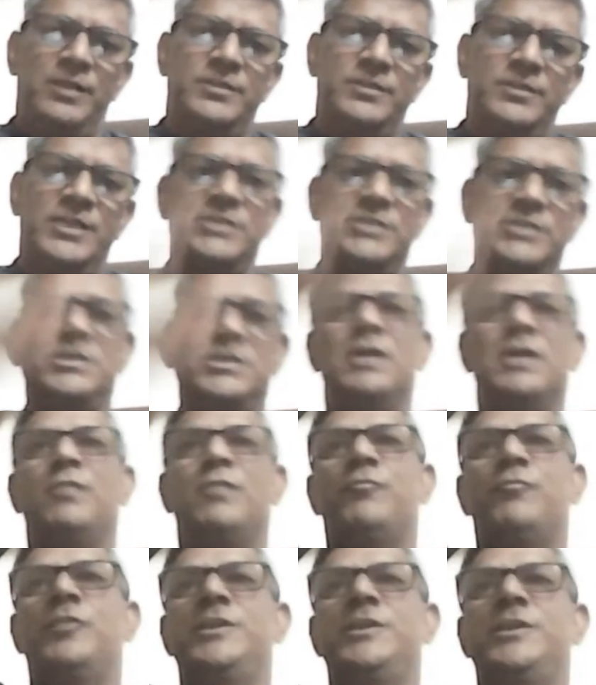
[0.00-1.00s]
There is
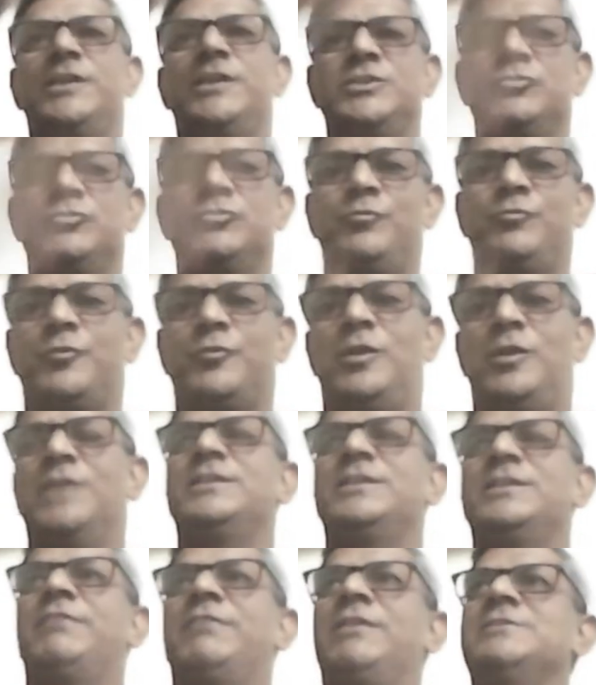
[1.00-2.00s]
falling, you fall
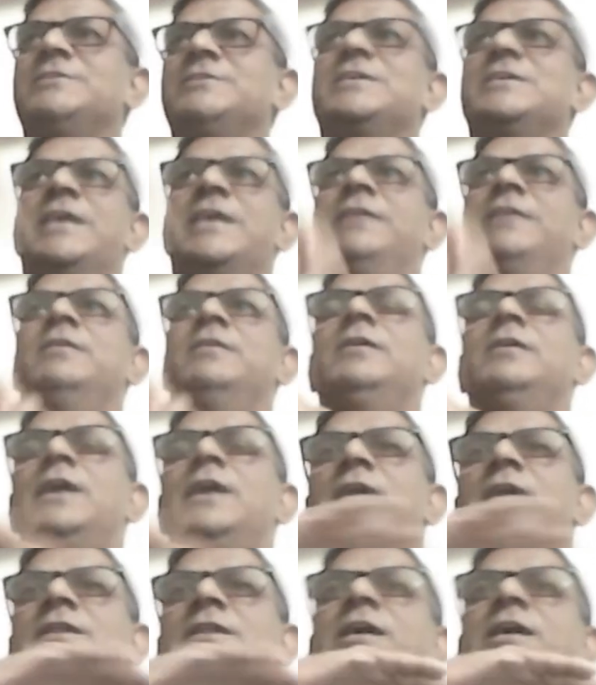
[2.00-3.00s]
and then rise again.
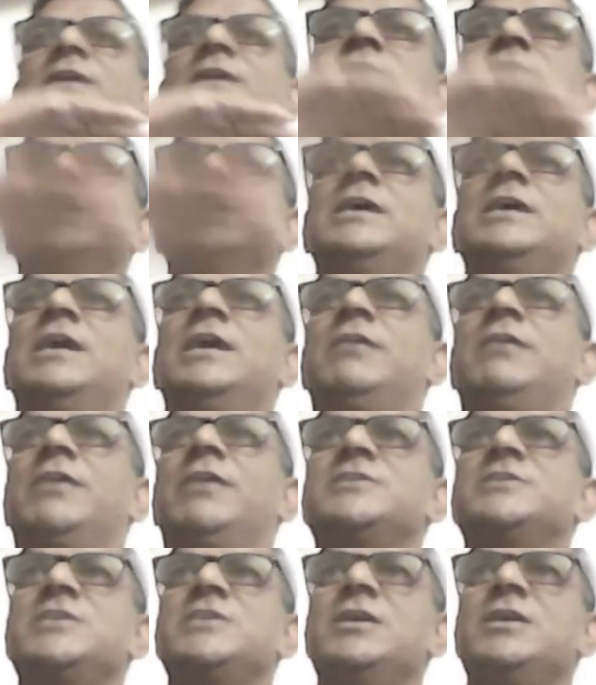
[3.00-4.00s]
And there is
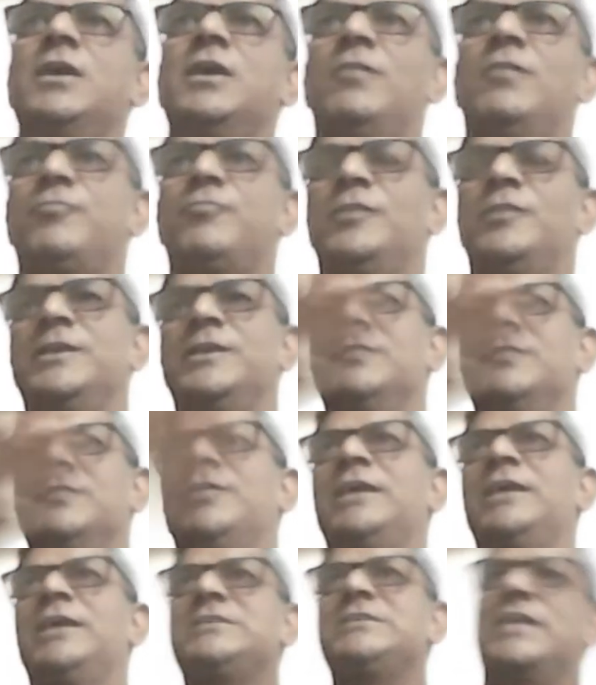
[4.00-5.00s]
rising, falling, you
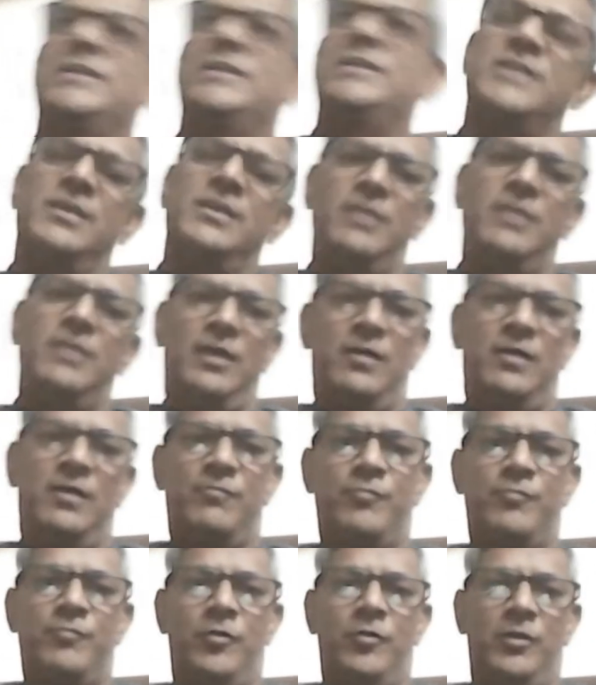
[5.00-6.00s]
rise and then
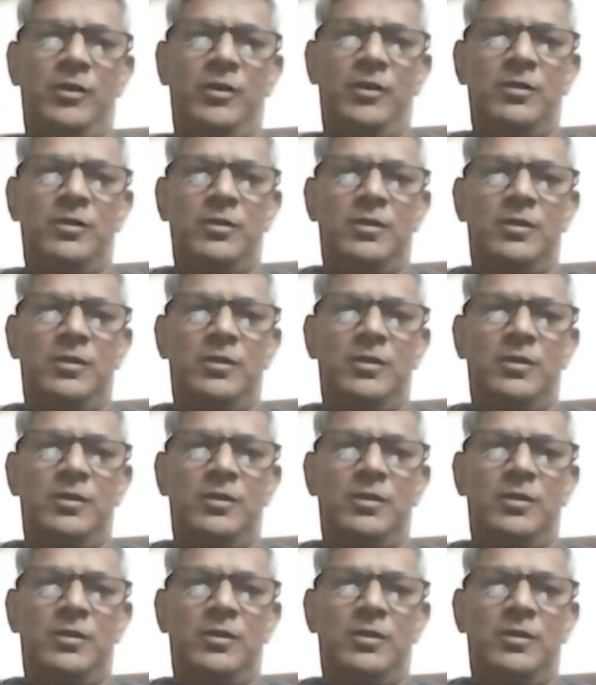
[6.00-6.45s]
fall.